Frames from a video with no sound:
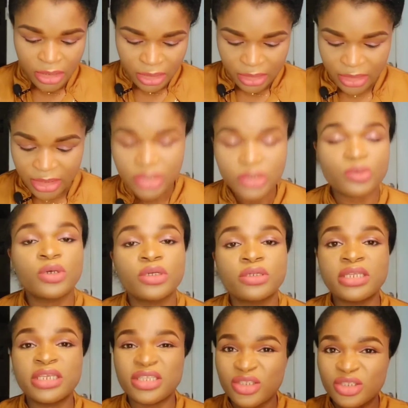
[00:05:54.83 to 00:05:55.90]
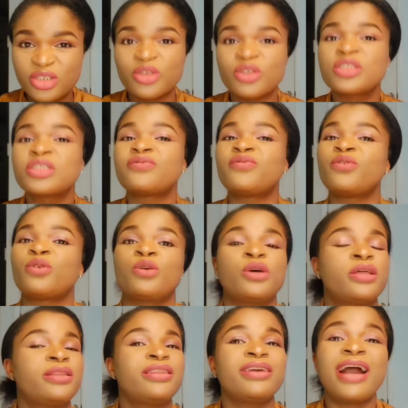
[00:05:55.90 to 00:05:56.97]
this one is just for
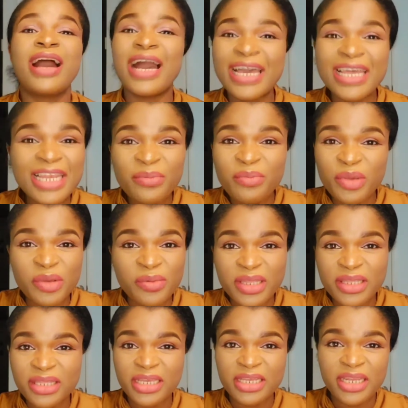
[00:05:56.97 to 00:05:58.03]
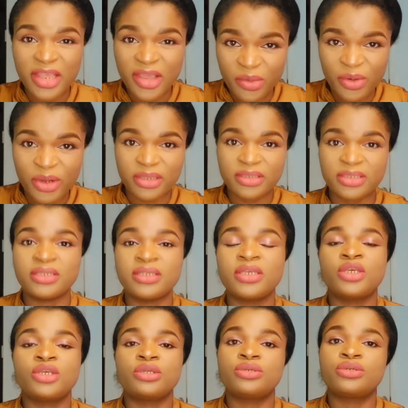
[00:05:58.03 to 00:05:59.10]
the highly pigmented areas.
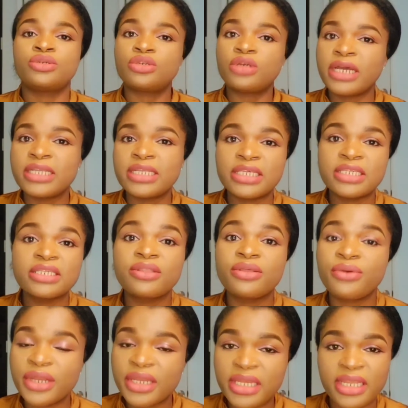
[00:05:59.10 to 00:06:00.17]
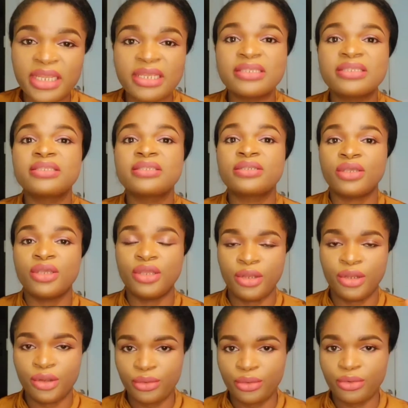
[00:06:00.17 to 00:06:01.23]
Try this 3 days in
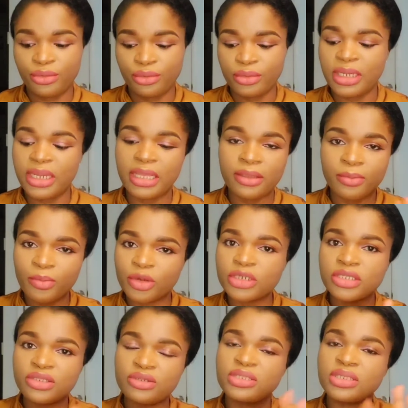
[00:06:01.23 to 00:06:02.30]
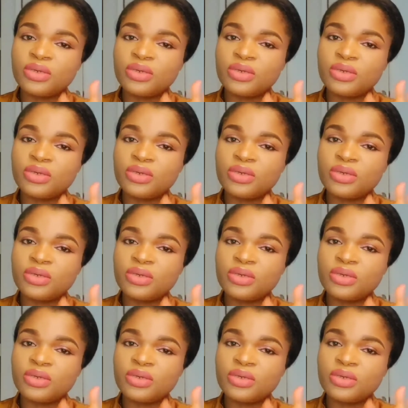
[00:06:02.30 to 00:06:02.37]
a row, like Monday, Tuesday,